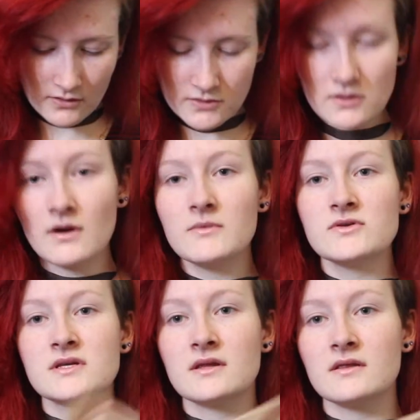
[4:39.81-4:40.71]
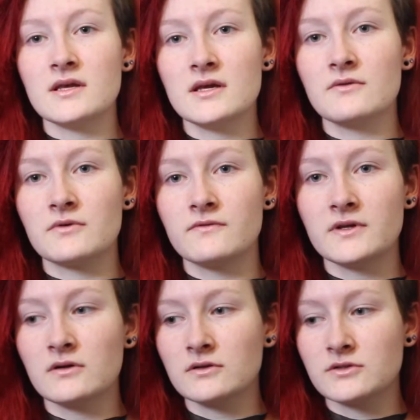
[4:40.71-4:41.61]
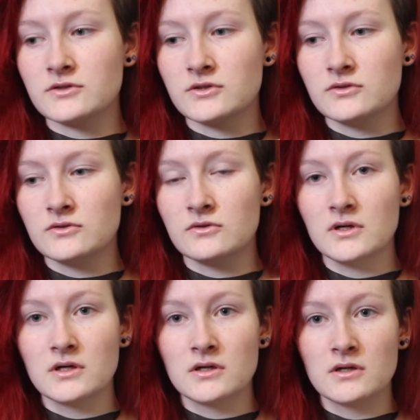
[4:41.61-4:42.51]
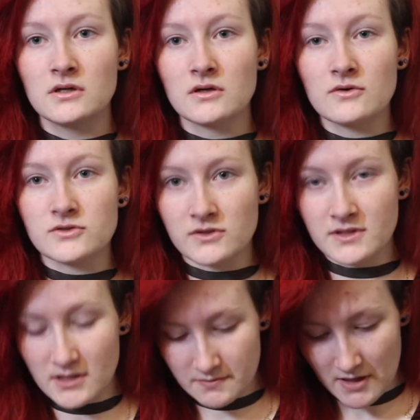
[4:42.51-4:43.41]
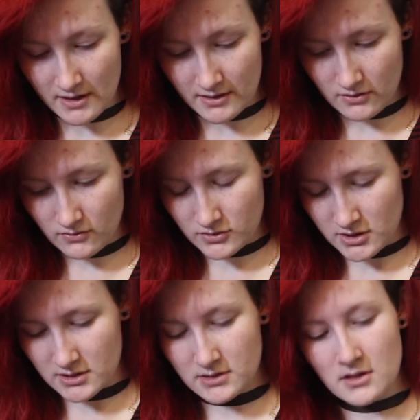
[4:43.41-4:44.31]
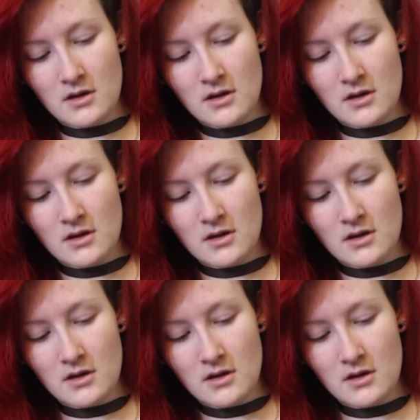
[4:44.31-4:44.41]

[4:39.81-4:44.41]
So I'm using the Revealed 2 Sense palette. Oh, geez.